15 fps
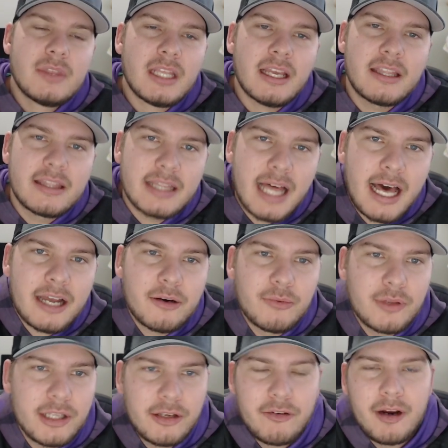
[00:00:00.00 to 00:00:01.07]
a lot of
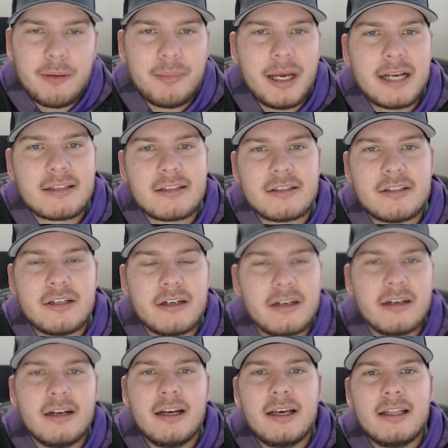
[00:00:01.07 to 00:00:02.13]
really great bags this
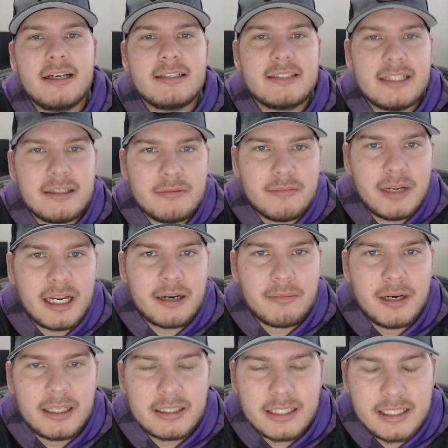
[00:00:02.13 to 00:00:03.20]
year that didn't make
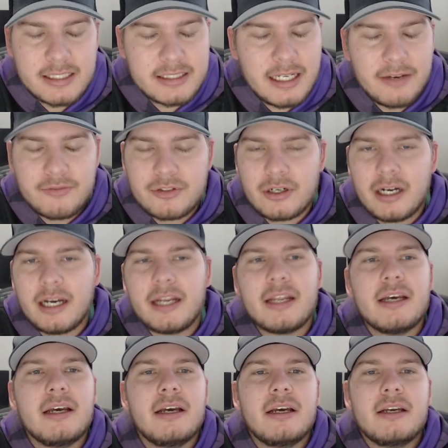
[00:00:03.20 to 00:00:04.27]
my list. I've tried,
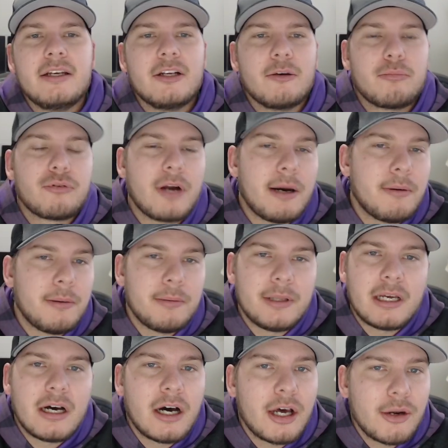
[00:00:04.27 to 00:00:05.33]
you know, probably
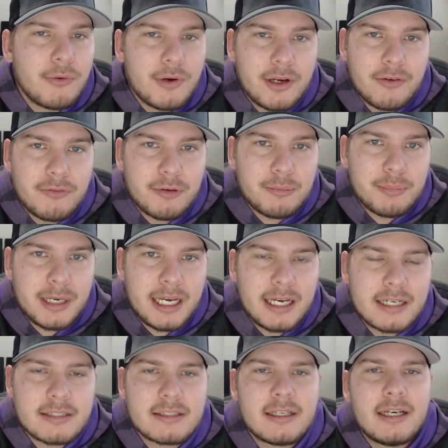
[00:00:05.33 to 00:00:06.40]
a hundred different
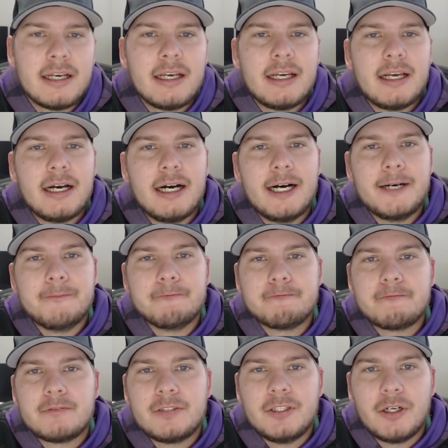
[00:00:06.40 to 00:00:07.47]
bags, um,
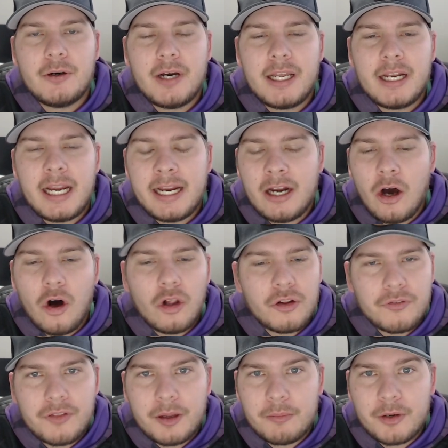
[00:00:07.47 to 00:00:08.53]
you know, and and all
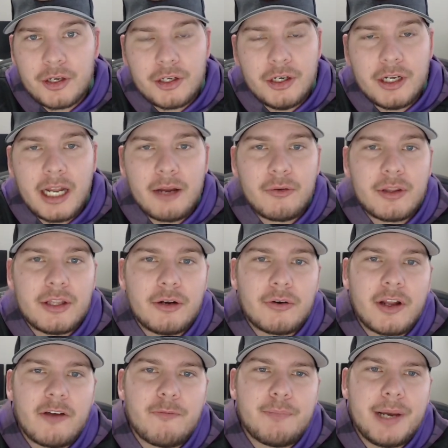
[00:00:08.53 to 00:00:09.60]
of them are good. I really don't
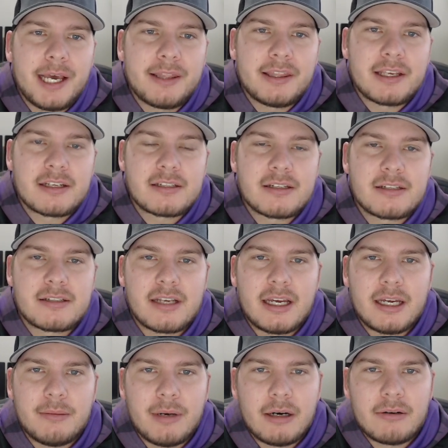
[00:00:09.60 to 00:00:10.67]
have bad things to say
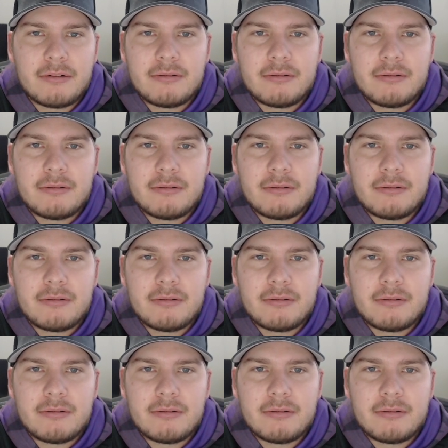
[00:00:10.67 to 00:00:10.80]
about